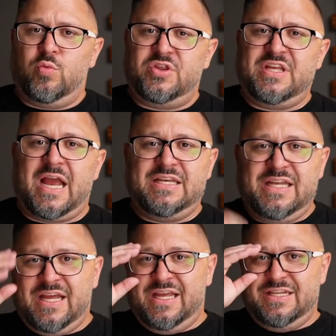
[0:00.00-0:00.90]
What the
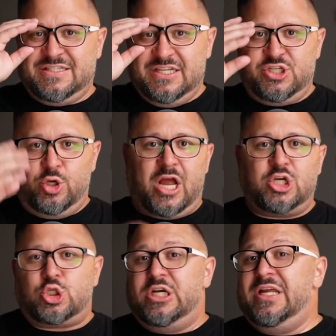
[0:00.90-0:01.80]
idea is is you're
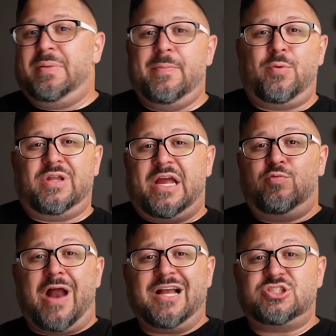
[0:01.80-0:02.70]
not treating people like
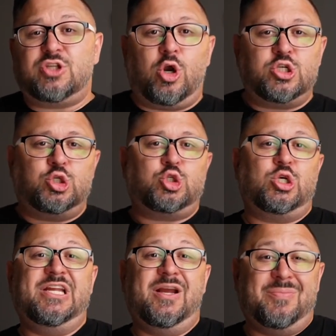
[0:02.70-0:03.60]
rock stars, you're
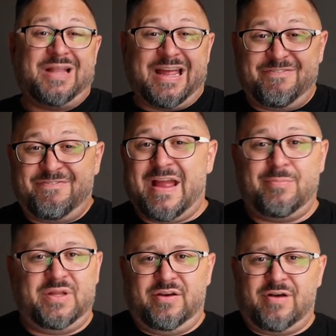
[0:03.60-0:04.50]
treating them like
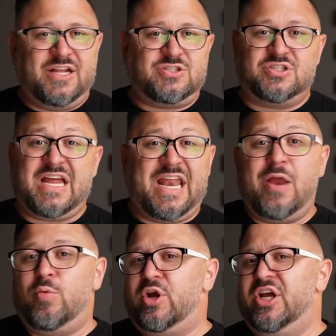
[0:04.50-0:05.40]
family, right? So it's not, hey,
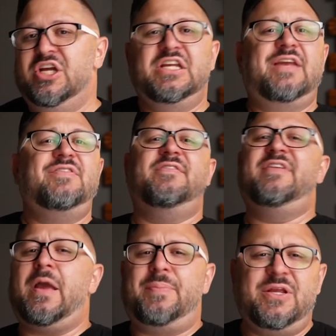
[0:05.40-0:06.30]
we're gonna give you the
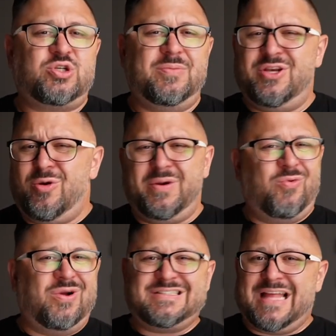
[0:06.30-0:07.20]
VIP treatment. Nobody
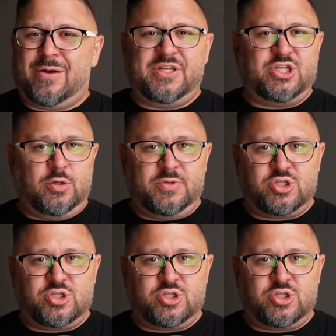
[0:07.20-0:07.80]
wants that when they show up to